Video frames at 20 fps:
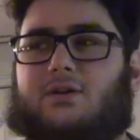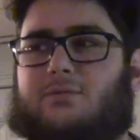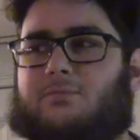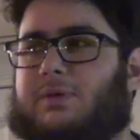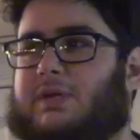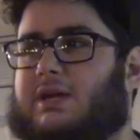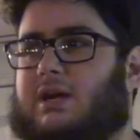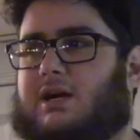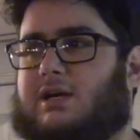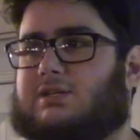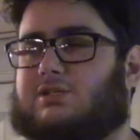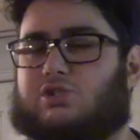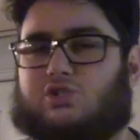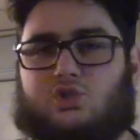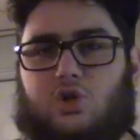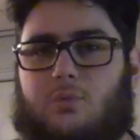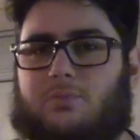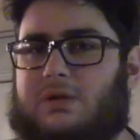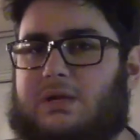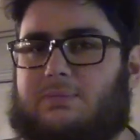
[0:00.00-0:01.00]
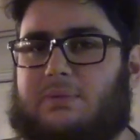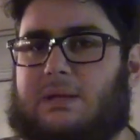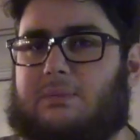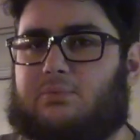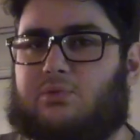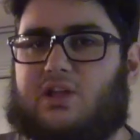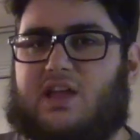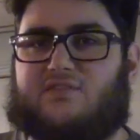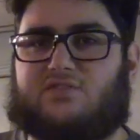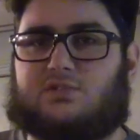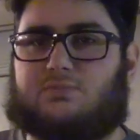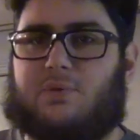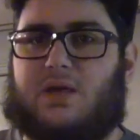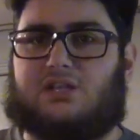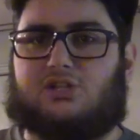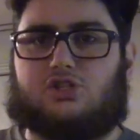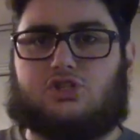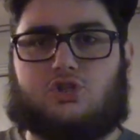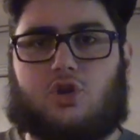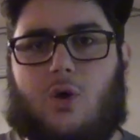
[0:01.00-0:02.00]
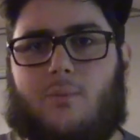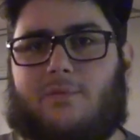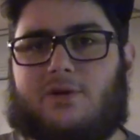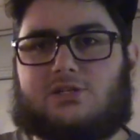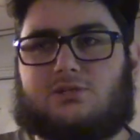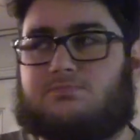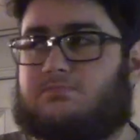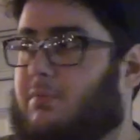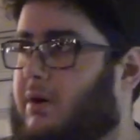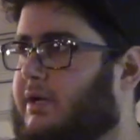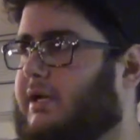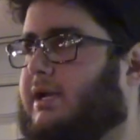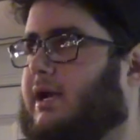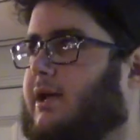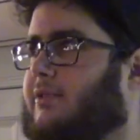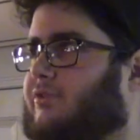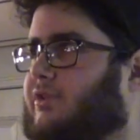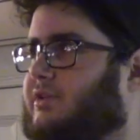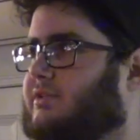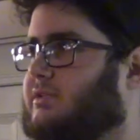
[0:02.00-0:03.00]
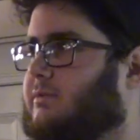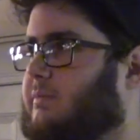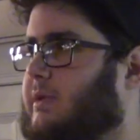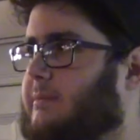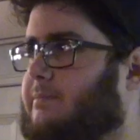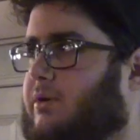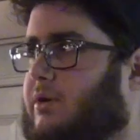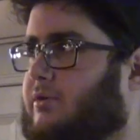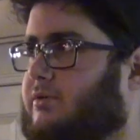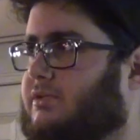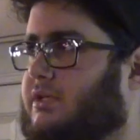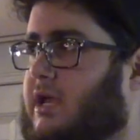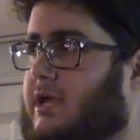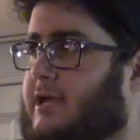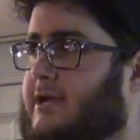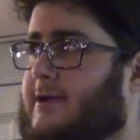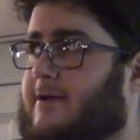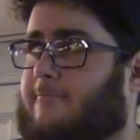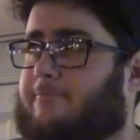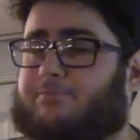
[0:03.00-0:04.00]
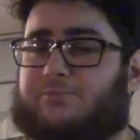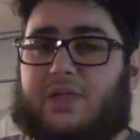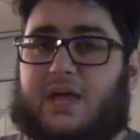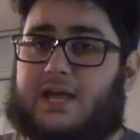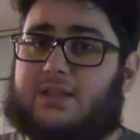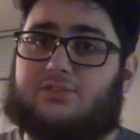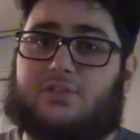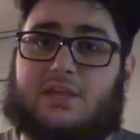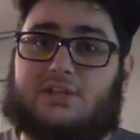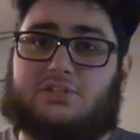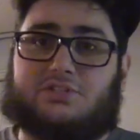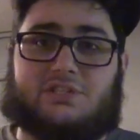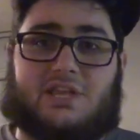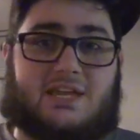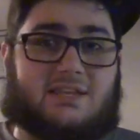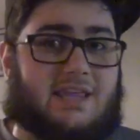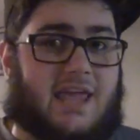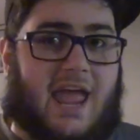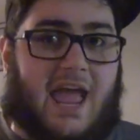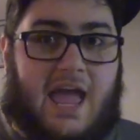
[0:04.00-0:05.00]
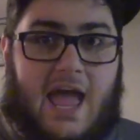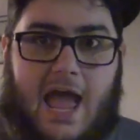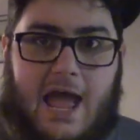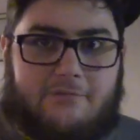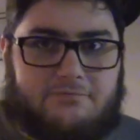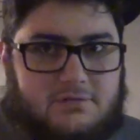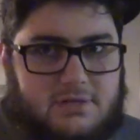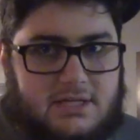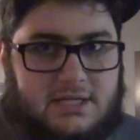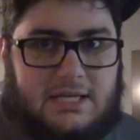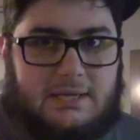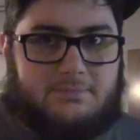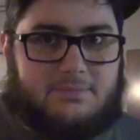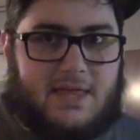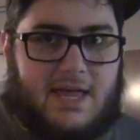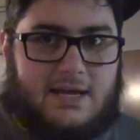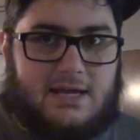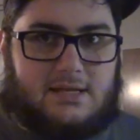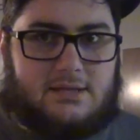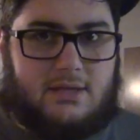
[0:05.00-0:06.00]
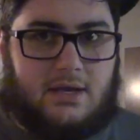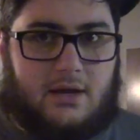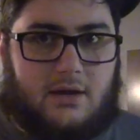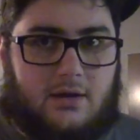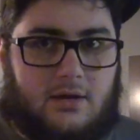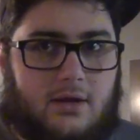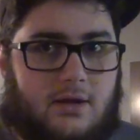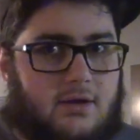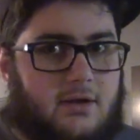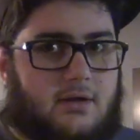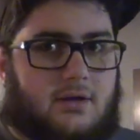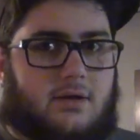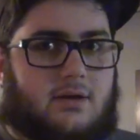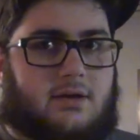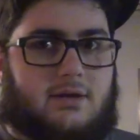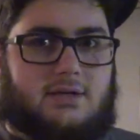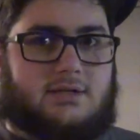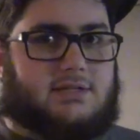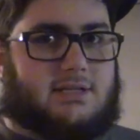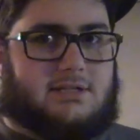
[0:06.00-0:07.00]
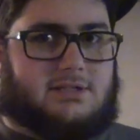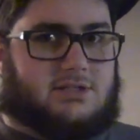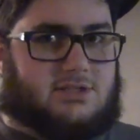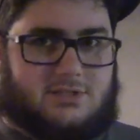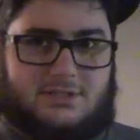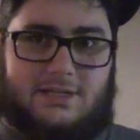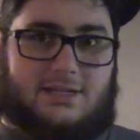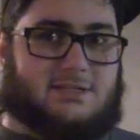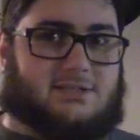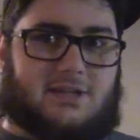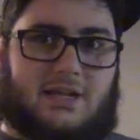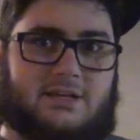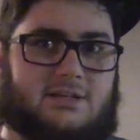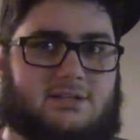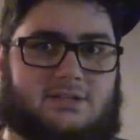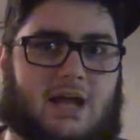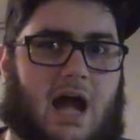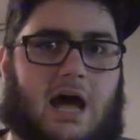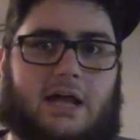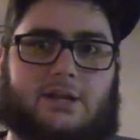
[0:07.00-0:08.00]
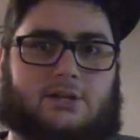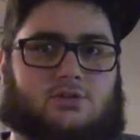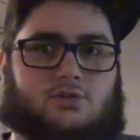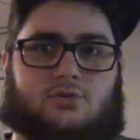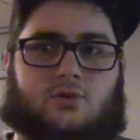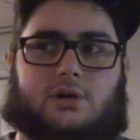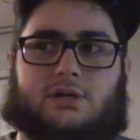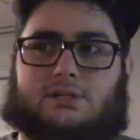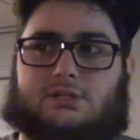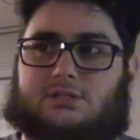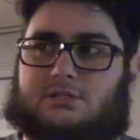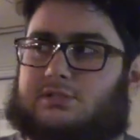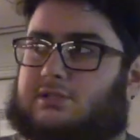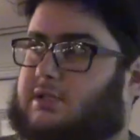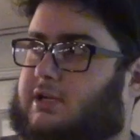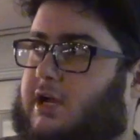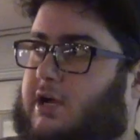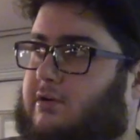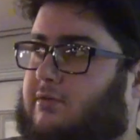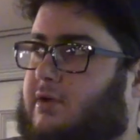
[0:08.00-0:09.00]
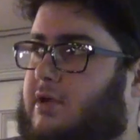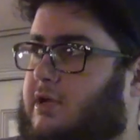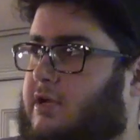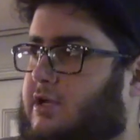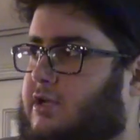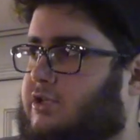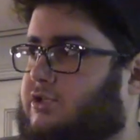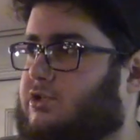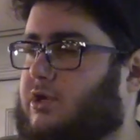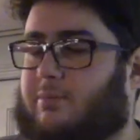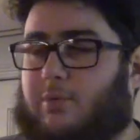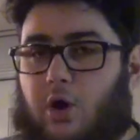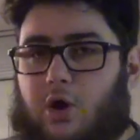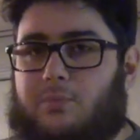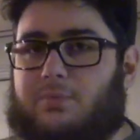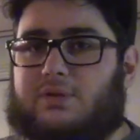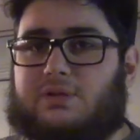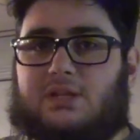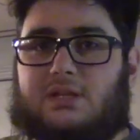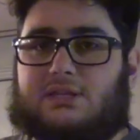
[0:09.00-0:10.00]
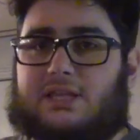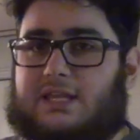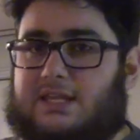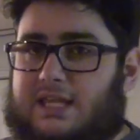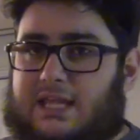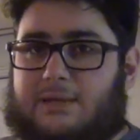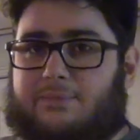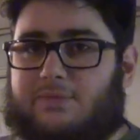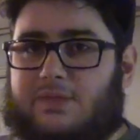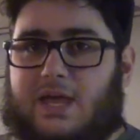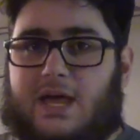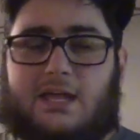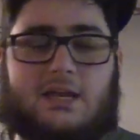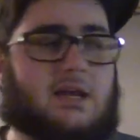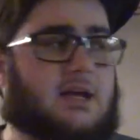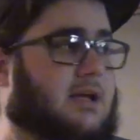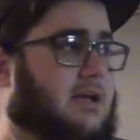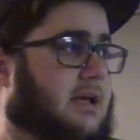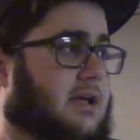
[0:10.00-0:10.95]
Because so many people have spent so much money on these amiibos that they have to keep that in there. It's like not a choice, you know. So I'm hoping that they keep that.